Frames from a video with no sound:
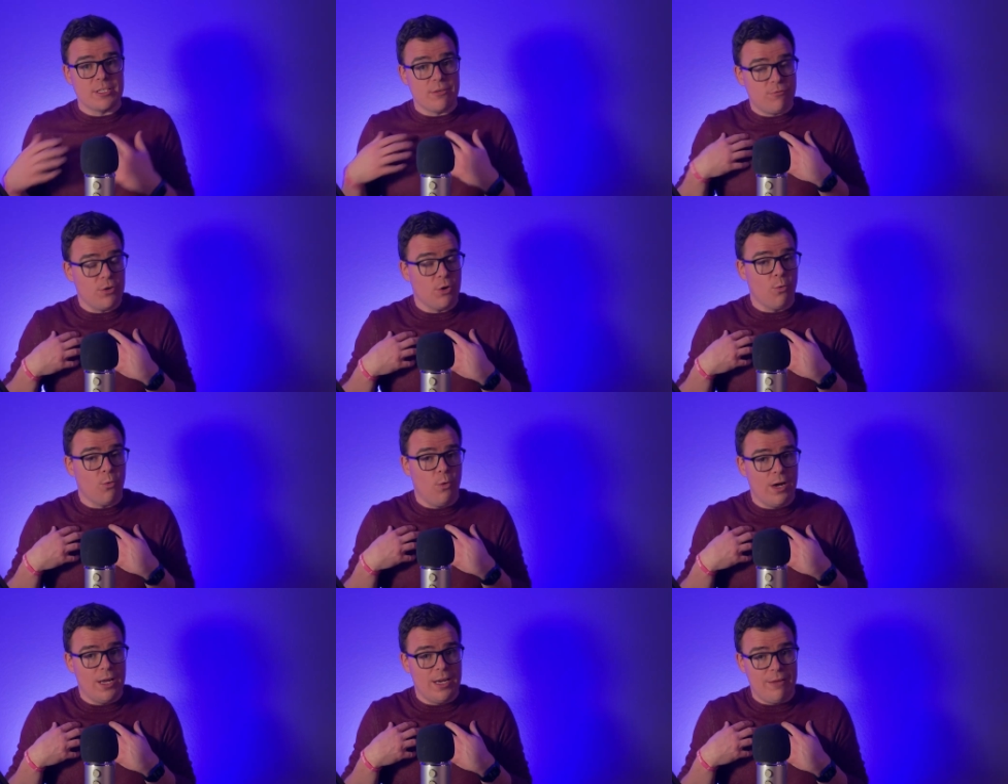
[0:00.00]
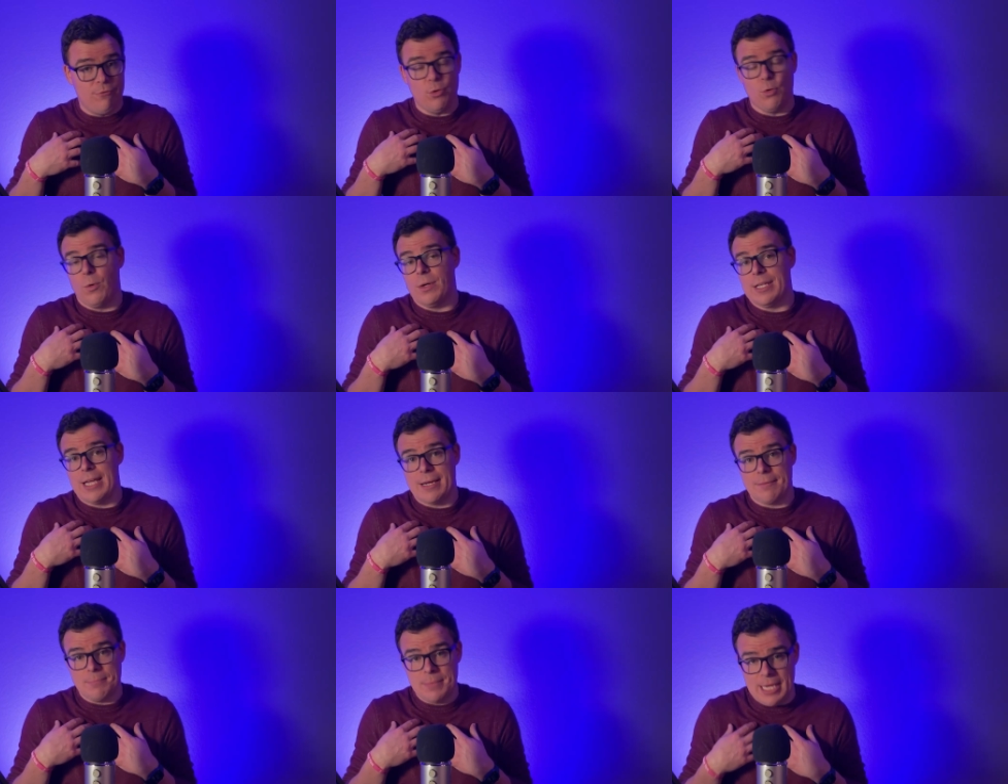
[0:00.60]
If you're one, if you're one
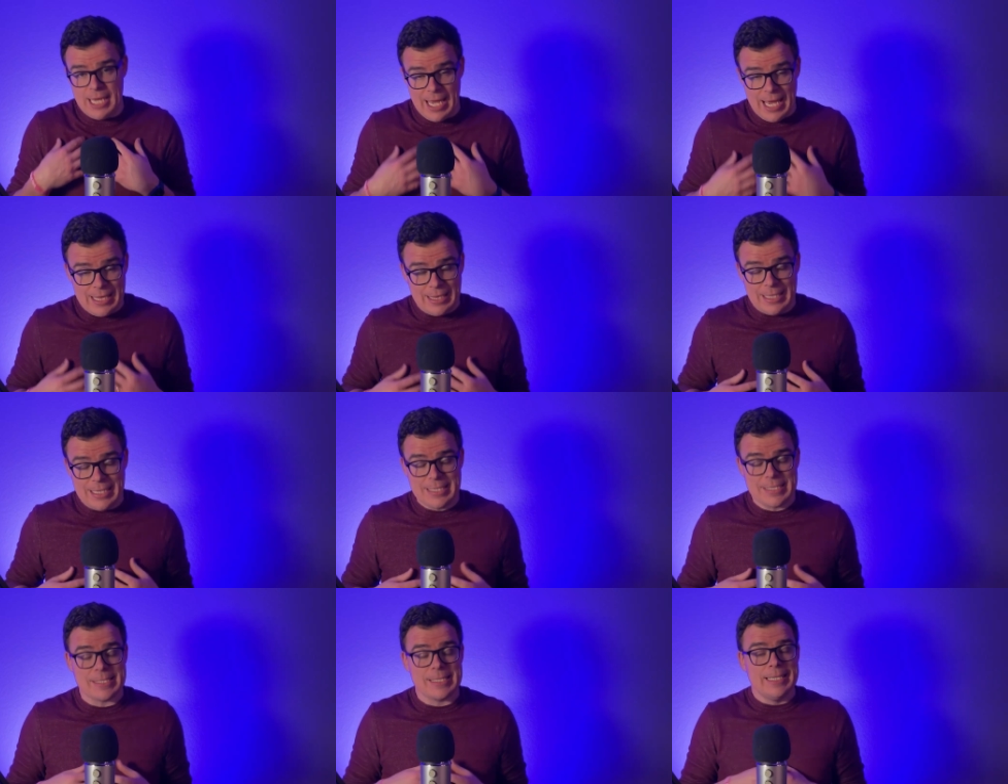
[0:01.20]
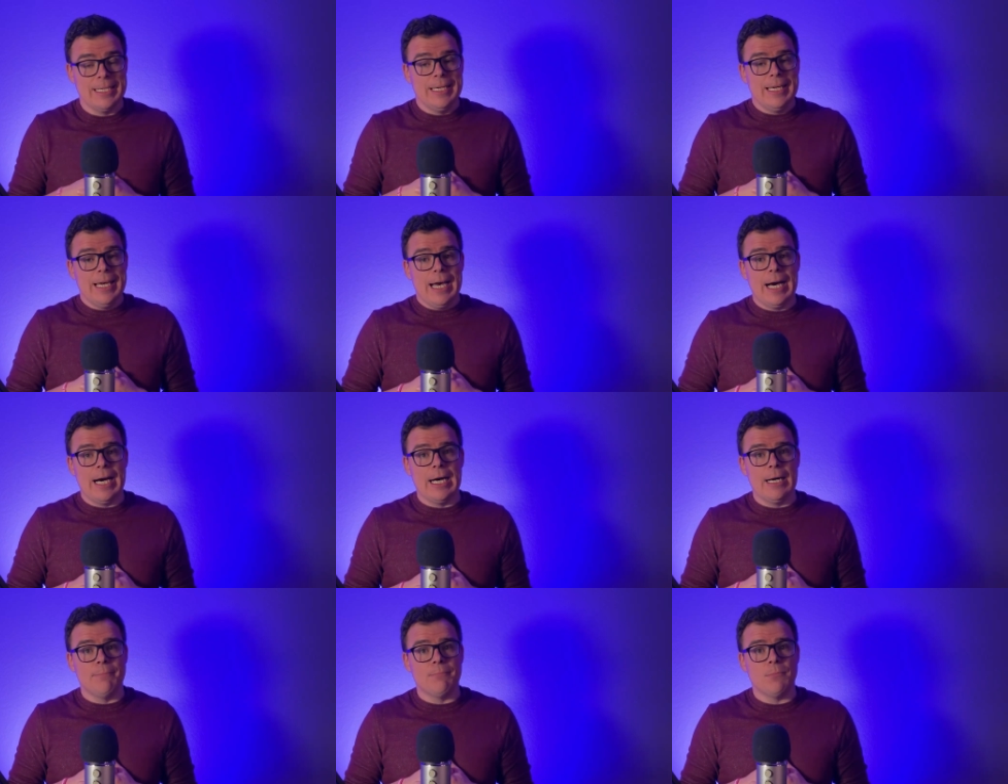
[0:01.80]
like me, at least,
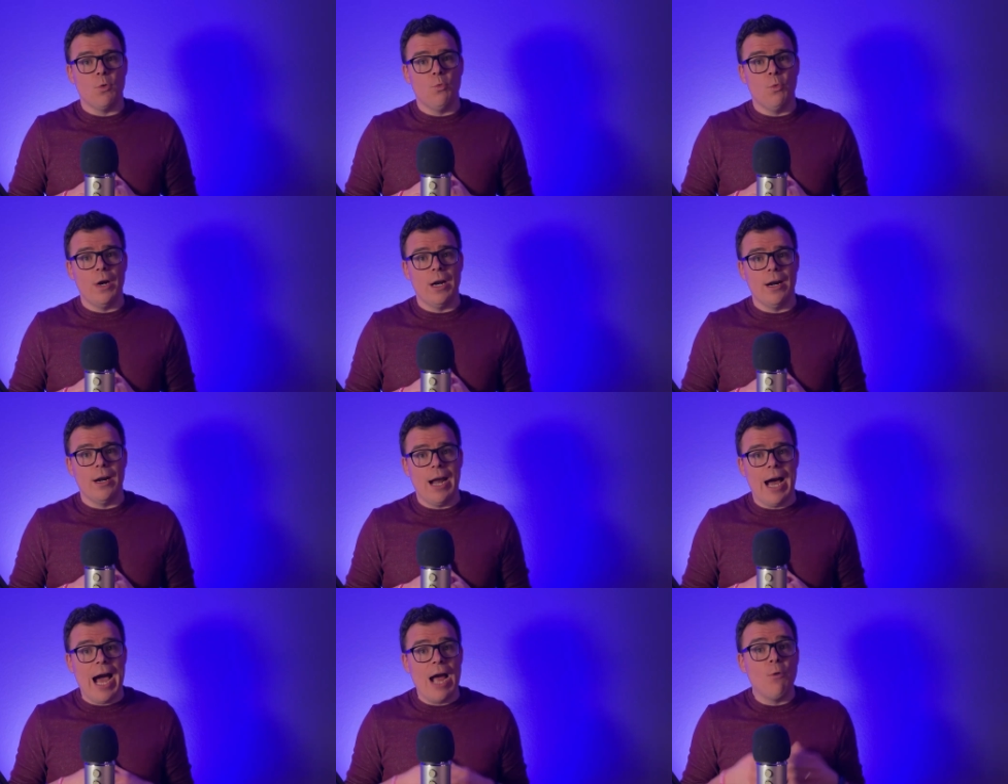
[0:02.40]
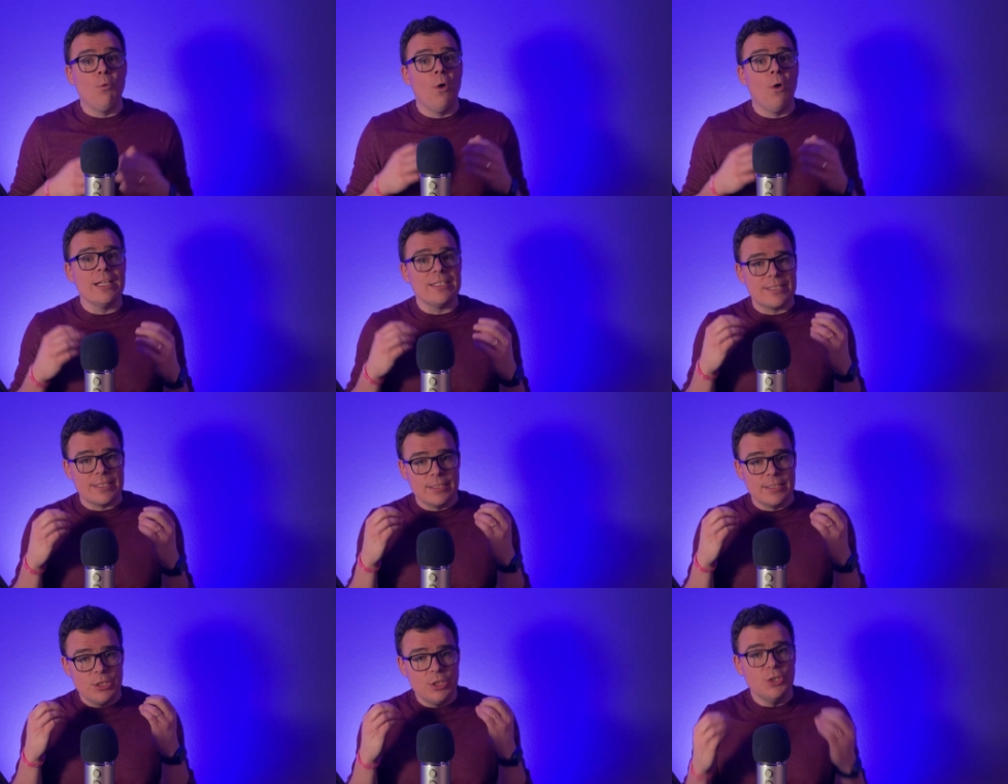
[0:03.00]
um, where I want
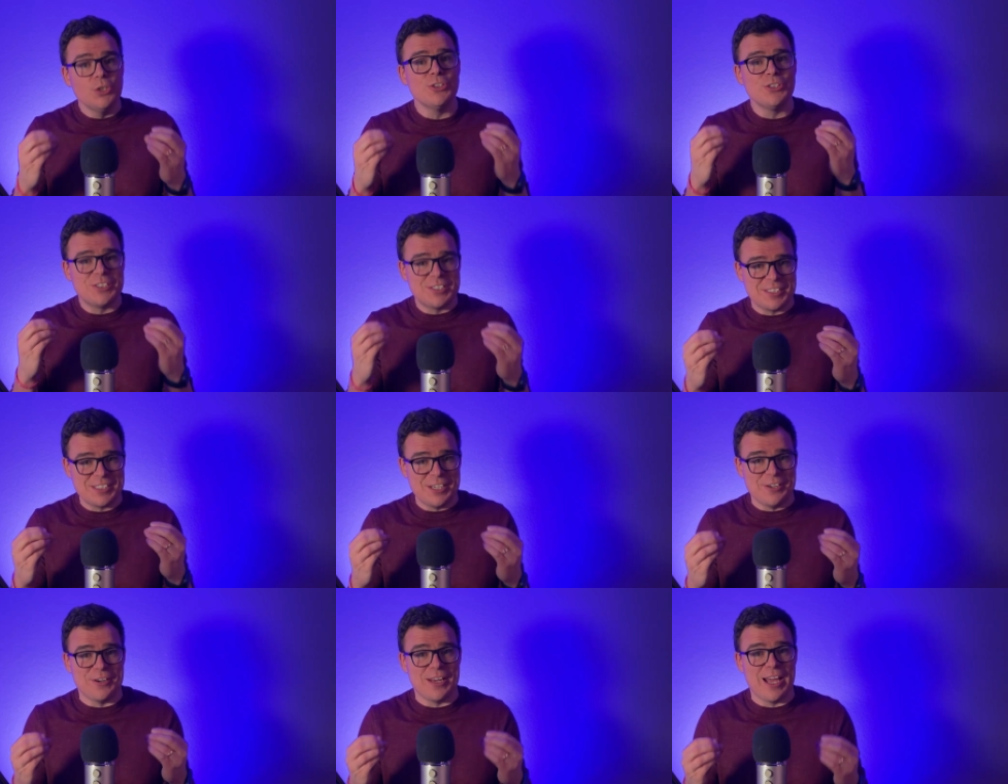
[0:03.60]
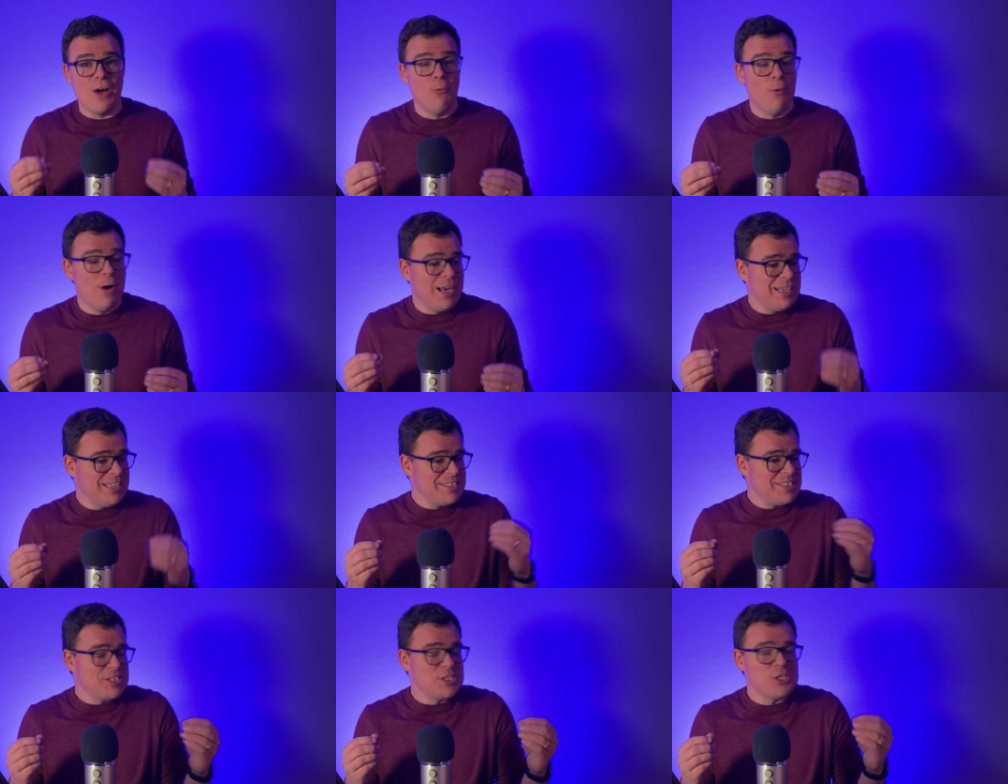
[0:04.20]
to use Siri, I
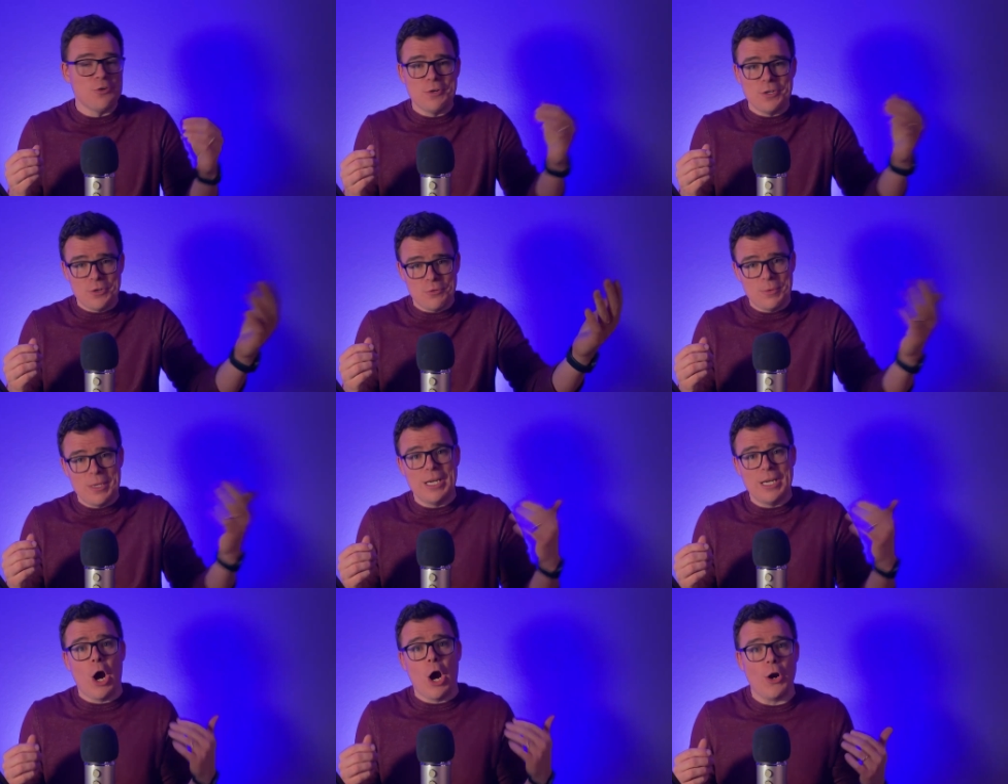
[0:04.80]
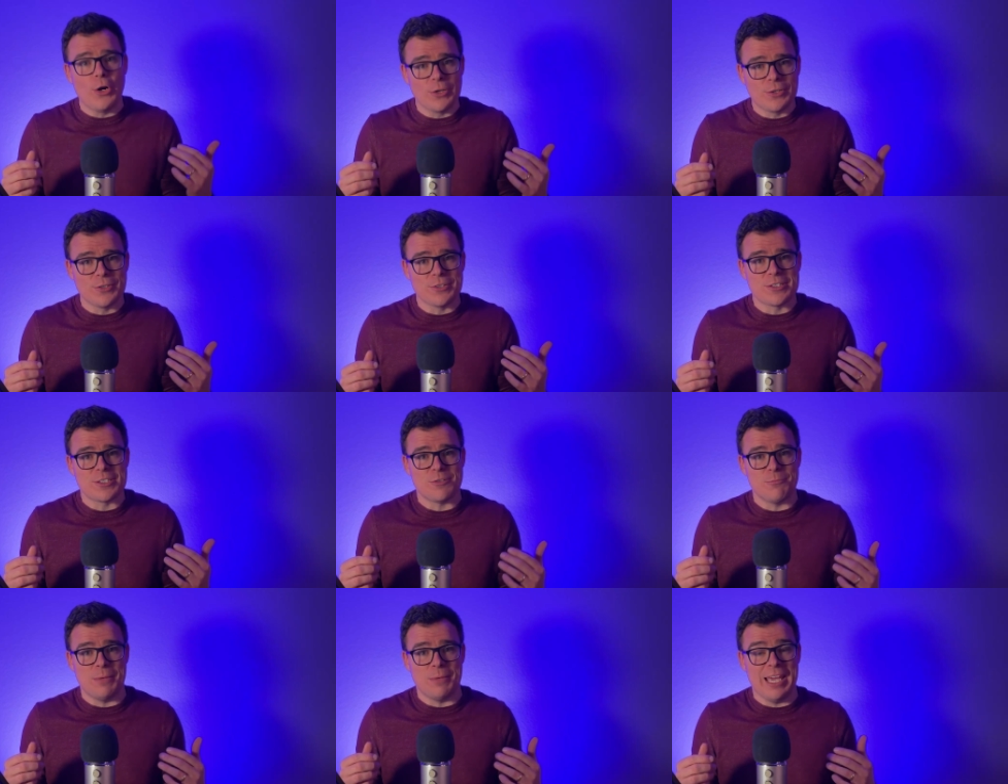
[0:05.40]
want Siri to read
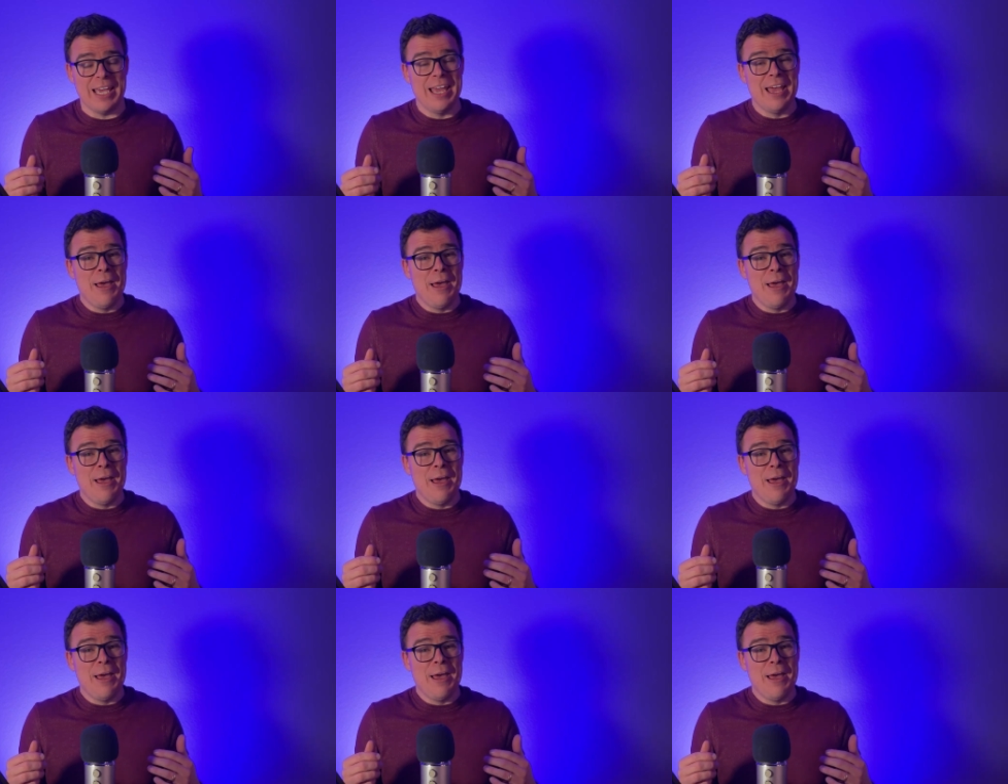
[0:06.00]
articles to me,